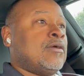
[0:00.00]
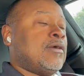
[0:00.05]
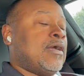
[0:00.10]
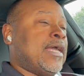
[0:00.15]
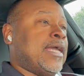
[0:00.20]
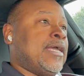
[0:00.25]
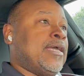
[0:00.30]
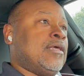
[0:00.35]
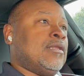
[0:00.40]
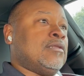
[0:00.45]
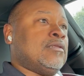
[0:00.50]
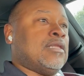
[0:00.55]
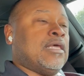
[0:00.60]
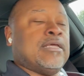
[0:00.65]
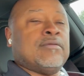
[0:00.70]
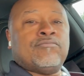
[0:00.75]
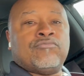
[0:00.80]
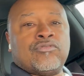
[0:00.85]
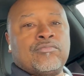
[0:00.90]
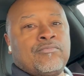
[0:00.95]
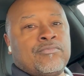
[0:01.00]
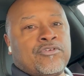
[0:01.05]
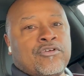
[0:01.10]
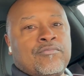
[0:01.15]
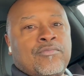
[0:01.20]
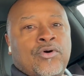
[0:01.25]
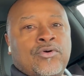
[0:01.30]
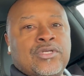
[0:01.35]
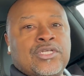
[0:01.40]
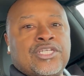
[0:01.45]
And
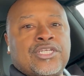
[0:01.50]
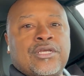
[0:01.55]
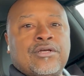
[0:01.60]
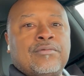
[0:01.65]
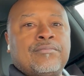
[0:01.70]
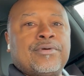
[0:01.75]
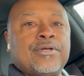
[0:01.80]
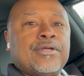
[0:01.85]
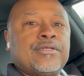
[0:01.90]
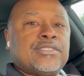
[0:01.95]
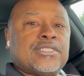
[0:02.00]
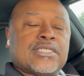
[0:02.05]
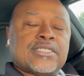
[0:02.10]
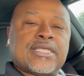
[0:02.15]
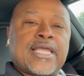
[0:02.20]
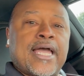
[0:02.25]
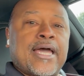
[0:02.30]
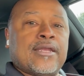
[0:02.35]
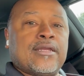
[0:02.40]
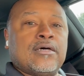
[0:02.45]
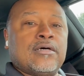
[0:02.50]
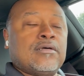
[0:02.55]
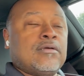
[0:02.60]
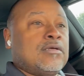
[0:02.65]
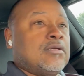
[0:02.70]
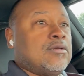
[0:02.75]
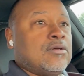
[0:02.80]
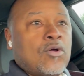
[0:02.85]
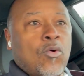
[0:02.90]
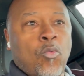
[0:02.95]
Ramona Shelburne just kind of
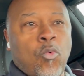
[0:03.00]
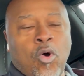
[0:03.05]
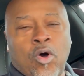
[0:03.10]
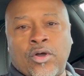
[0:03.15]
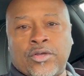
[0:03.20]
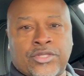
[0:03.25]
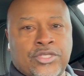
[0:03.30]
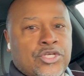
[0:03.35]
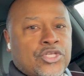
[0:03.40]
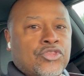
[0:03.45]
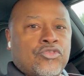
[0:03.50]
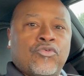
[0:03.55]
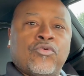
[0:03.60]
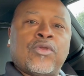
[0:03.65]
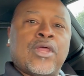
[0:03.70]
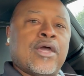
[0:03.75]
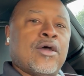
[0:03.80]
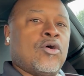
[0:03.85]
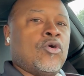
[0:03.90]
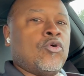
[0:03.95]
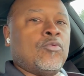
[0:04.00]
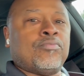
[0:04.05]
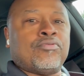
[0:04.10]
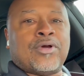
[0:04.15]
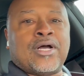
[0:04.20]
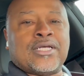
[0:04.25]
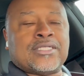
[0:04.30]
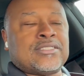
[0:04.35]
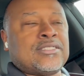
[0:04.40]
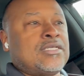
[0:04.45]
walked you through that whole
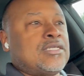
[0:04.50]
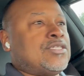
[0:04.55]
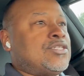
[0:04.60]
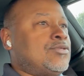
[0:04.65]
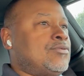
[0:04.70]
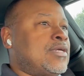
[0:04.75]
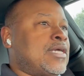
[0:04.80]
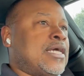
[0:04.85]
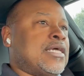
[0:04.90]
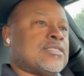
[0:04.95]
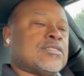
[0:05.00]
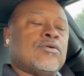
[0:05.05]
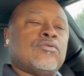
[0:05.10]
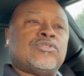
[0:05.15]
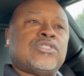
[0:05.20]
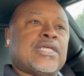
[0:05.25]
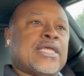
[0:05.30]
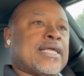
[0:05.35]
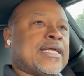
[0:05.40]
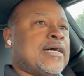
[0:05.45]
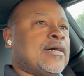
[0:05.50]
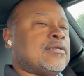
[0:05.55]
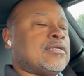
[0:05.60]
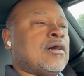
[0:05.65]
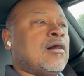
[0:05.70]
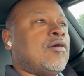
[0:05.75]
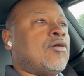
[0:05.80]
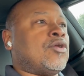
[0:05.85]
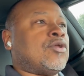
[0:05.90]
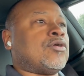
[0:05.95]
process. You guys go check out the
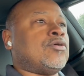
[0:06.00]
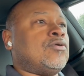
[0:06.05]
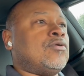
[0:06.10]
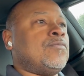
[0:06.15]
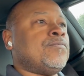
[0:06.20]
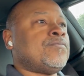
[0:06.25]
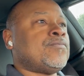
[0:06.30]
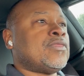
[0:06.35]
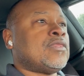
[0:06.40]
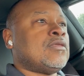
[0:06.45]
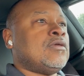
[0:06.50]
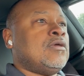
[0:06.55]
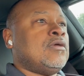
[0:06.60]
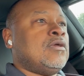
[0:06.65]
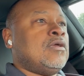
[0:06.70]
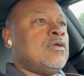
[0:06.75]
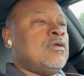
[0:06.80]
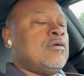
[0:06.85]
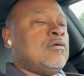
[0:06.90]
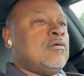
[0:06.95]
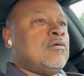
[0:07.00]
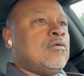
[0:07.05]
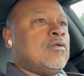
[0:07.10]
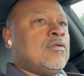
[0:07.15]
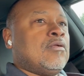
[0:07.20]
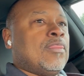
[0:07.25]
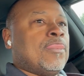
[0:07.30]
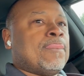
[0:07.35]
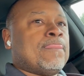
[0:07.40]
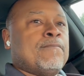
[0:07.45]
article.
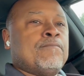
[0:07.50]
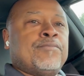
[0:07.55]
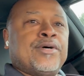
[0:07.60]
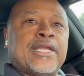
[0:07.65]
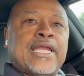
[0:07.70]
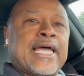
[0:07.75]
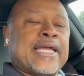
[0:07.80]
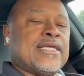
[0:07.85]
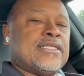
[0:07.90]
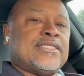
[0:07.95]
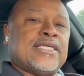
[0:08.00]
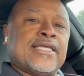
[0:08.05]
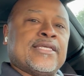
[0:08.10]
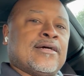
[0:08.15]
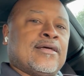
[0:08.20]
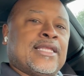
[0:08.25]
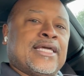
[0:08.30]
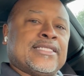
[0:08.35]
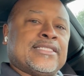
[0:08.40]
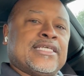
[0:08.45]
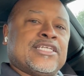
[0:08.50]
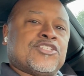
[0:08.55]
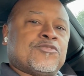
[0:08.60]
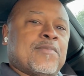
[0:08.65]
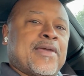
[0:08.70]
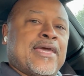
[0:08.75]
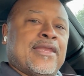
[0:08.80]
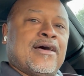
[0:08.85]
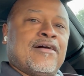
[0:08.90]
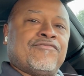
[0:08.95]
But I can tell y'all like this,
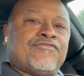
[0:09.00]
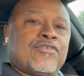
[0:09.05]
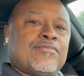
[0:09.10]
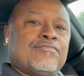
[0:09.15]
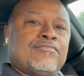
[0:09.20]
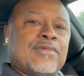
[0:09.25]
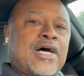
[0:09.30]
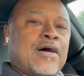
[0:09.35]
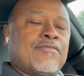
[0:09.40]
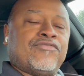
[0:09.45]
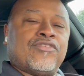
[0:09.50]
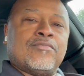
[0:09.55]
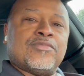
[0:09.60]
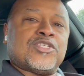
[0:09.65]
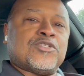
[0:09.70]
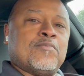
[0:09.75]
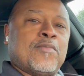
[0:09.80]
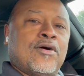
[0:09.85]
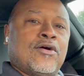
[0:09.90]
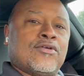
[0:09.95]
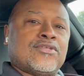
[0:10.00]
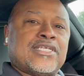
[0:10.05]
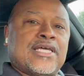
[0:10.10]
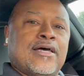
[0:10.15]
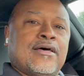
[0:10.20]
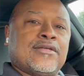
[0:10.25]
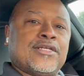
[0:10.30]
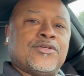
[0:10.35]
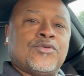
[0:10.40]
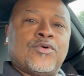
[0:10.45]
man. I'm from a small
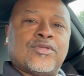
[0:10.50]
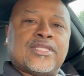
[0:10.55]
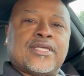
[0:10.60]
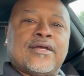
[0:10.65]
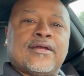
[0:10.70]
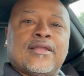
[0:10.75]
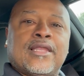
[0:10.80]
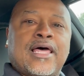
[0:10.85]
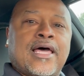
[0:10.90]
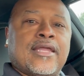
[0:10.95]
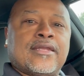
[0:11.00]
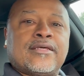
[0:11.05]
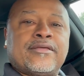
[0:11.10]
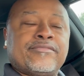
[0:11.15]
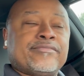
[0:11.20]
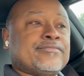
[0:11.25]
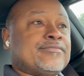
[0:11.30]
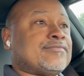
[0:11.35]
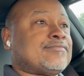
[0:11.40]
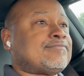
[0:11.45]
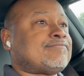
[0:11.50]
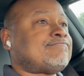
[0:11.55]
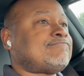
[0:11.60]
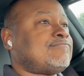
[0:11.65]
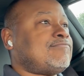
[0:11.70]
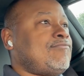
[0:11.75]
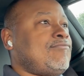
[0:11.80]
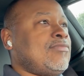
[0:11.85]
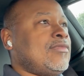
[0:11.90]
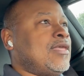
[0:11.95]
town in North Carolina.
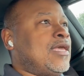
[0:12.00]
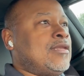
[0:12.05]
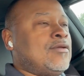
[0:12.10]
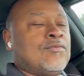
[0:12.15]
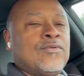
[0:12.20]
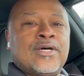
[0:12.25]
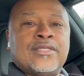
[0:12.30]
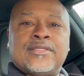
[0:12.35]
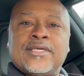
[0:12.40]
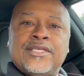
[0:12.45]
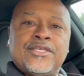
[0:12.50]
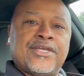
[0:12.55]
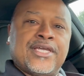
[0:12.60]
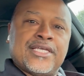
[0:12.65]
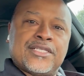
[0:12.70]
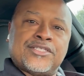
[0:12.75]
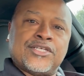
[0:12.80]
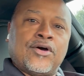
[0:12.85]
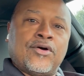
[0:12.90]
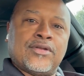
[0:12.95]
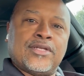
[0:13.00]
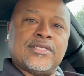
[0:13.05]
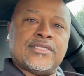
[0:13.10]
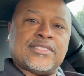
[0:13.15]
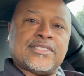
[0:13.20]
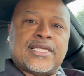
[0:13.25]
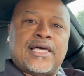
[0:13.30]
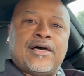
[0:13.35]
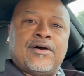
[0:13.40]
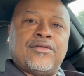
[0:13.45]
And the one thing you get taught in the
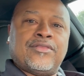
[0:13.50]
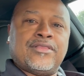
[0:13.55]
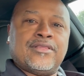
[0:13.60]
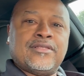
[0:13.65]
South